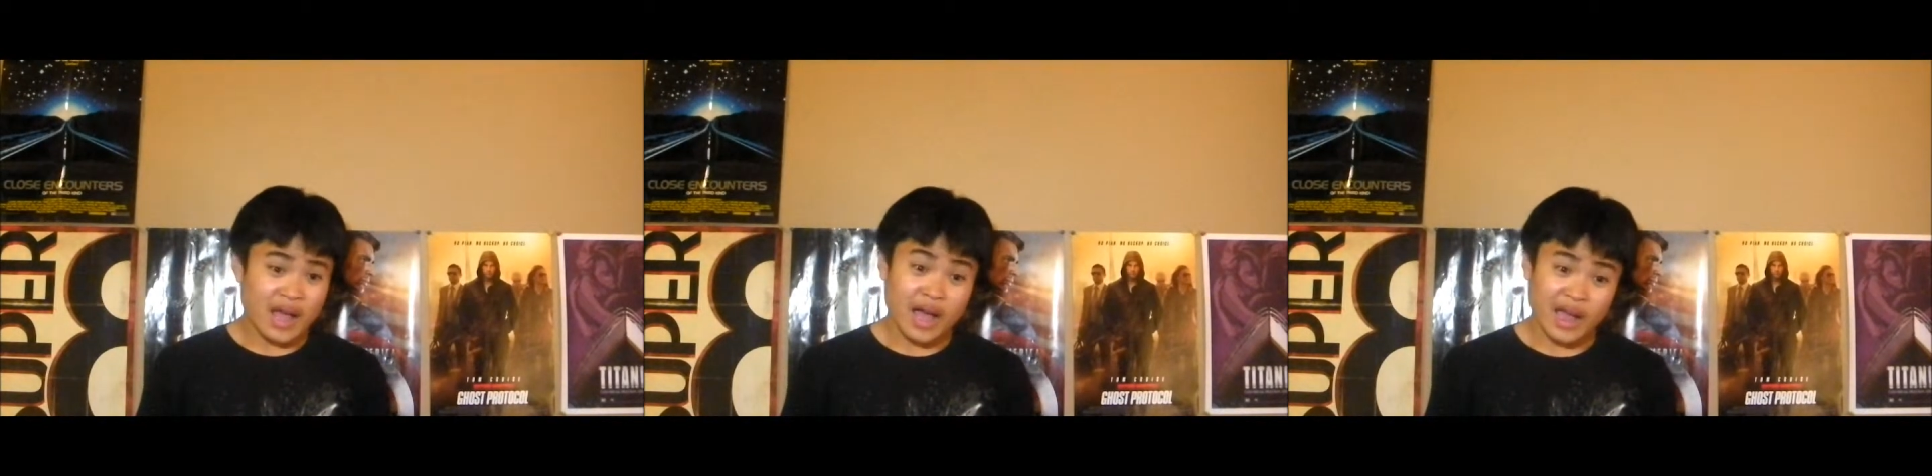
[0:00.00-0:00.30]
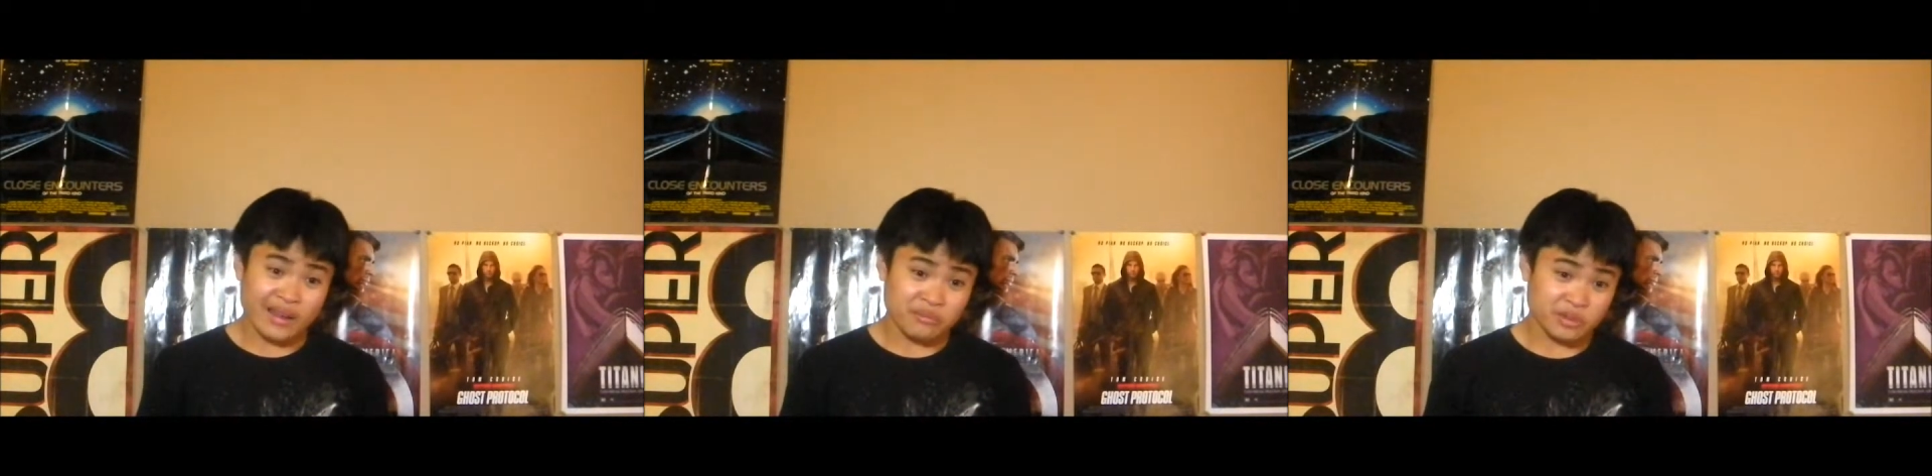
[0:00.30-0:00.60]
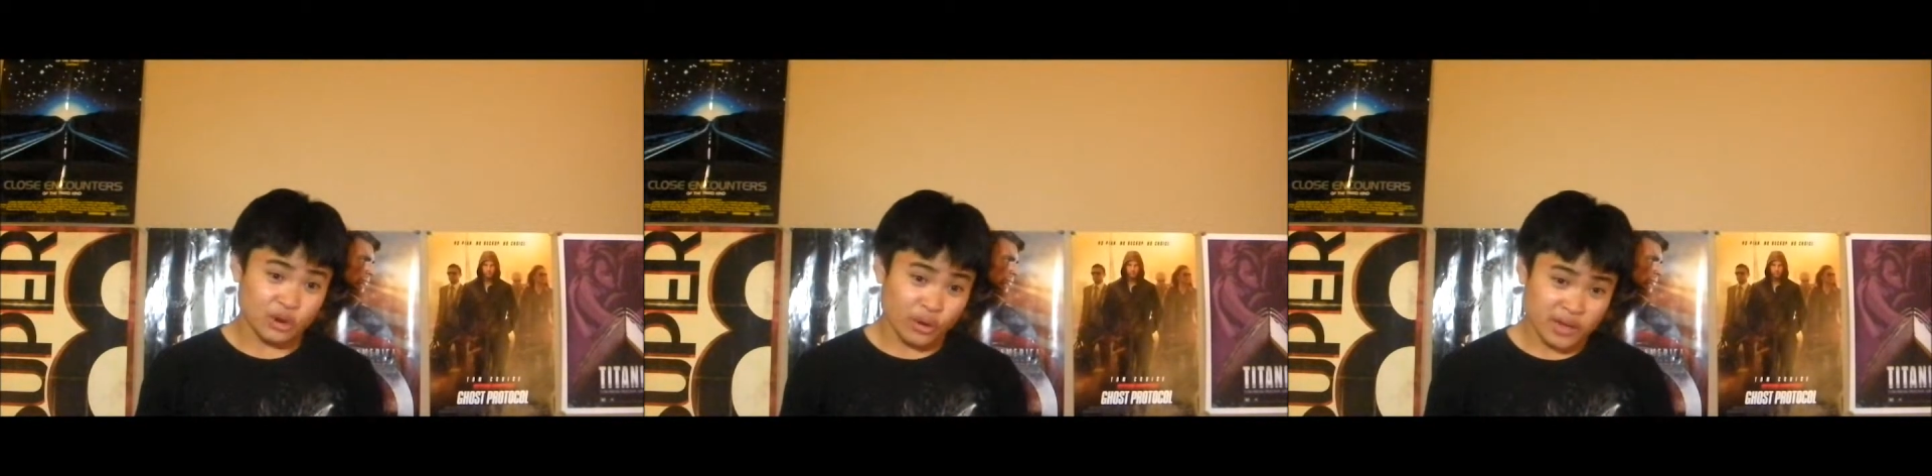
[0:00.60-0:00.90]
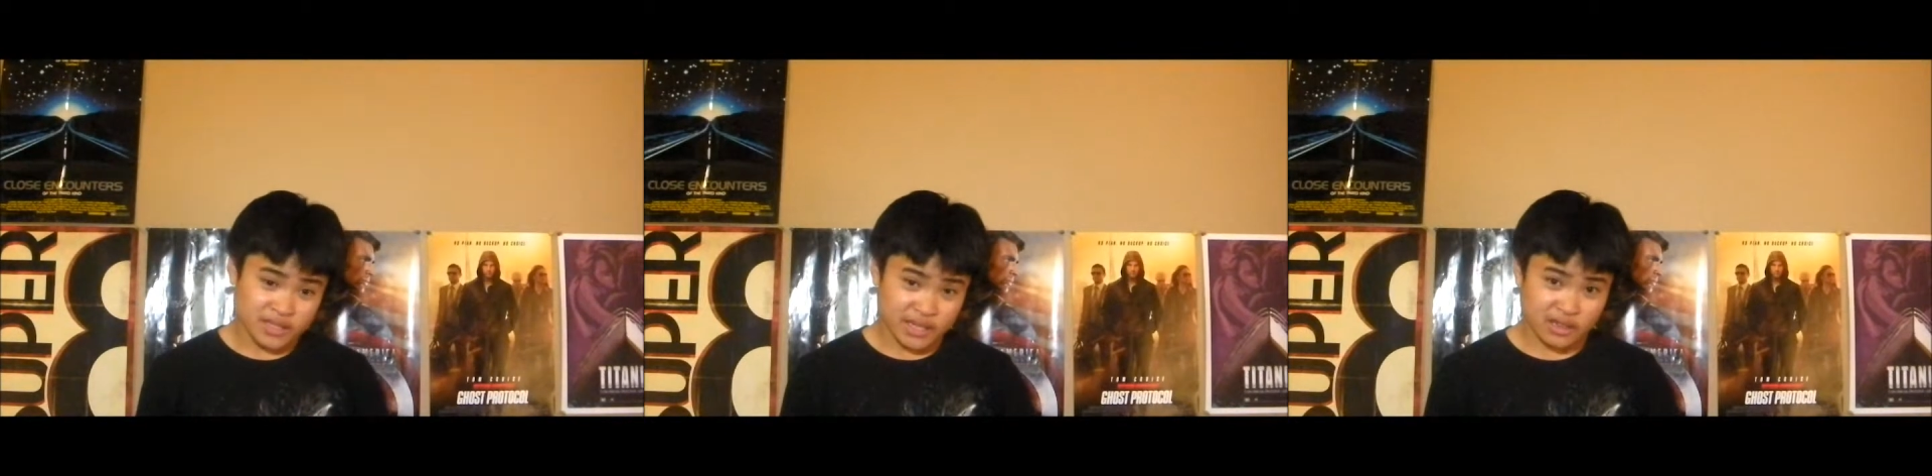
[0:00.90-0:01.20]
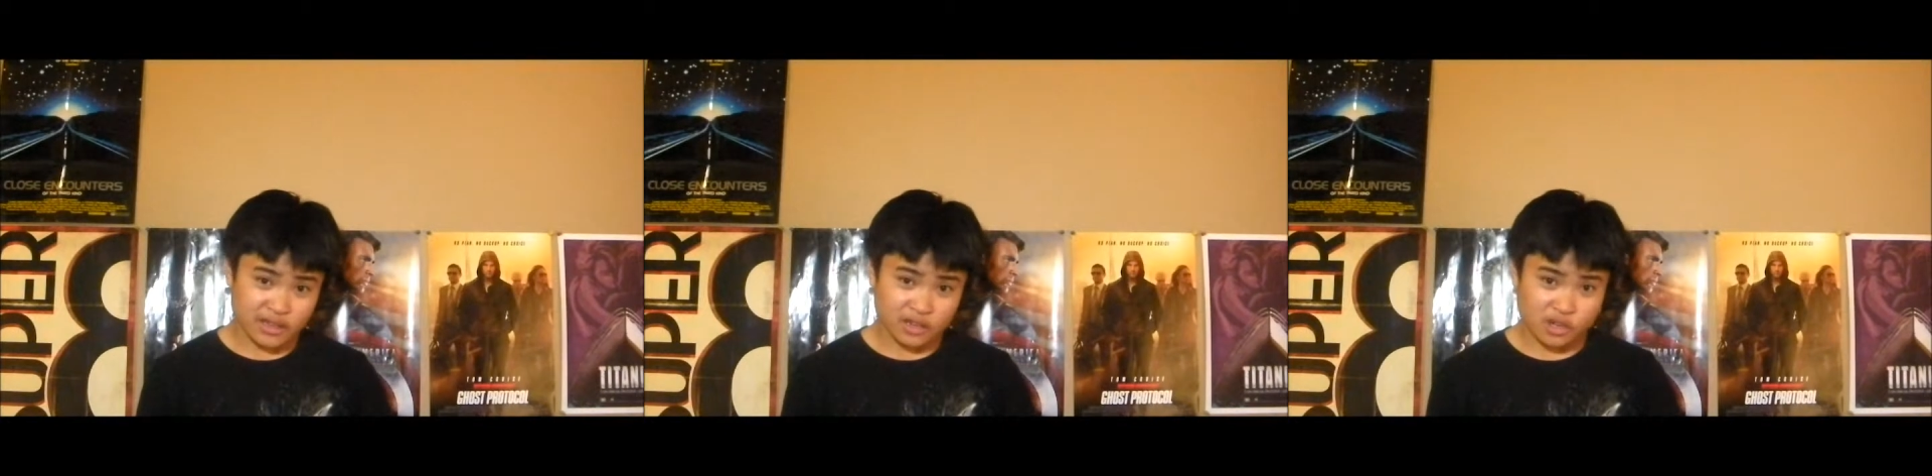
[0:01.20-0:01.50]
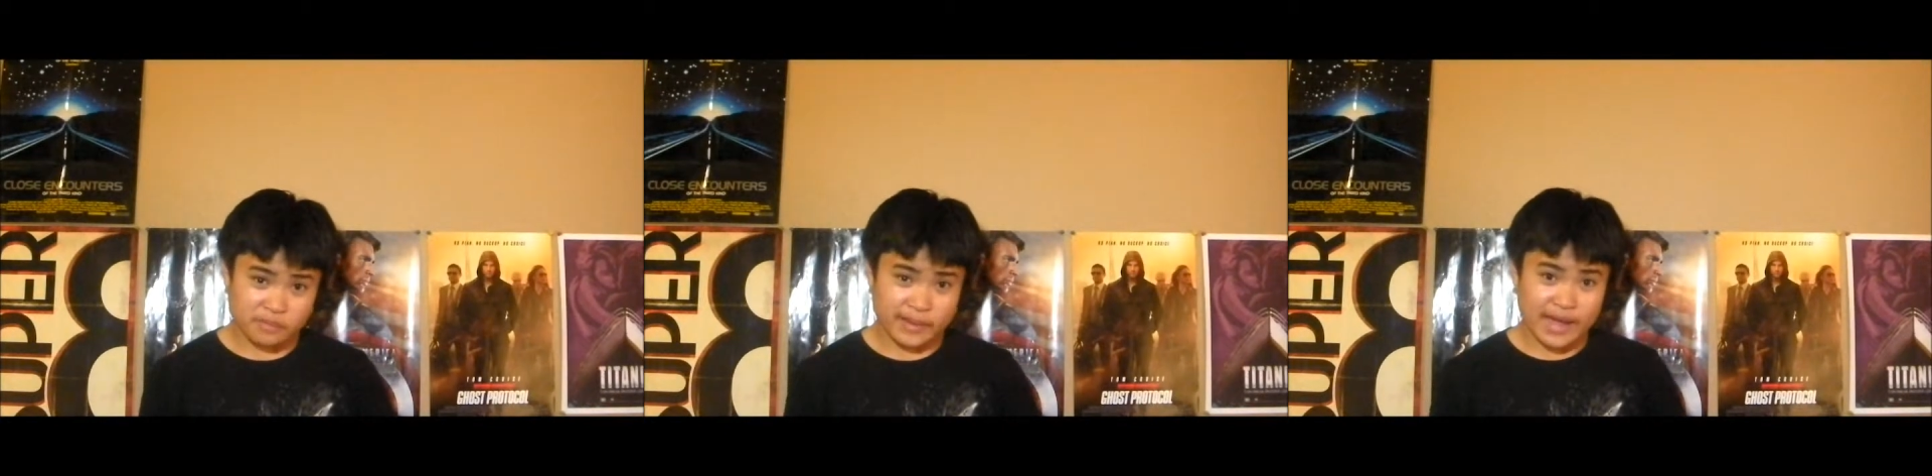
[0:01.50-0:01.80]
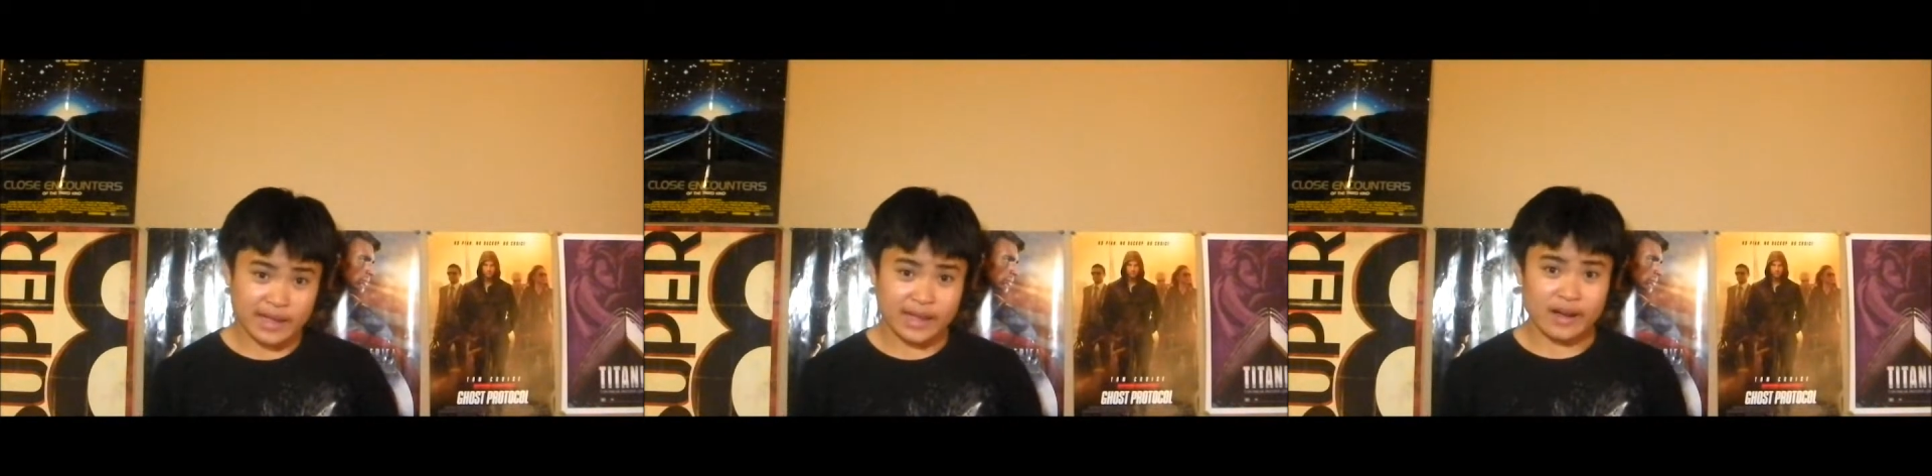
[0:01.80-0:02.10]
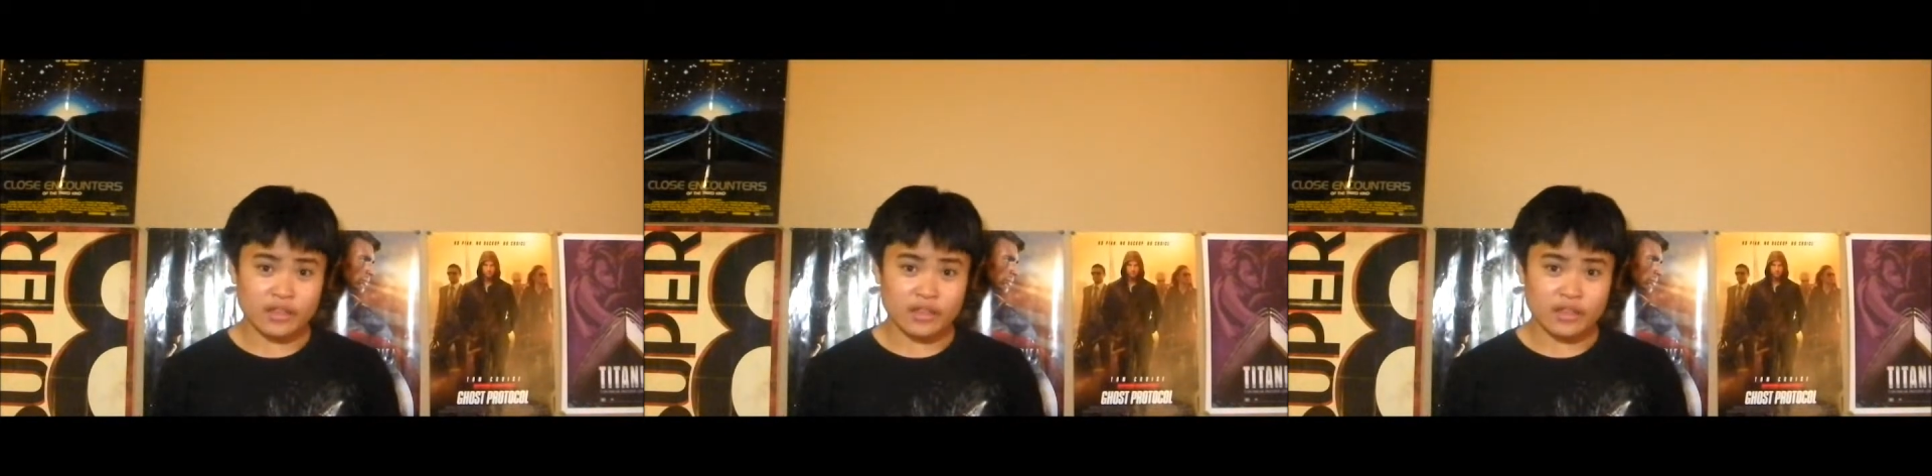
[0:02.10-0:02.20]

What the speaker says: I'm going to take a little look back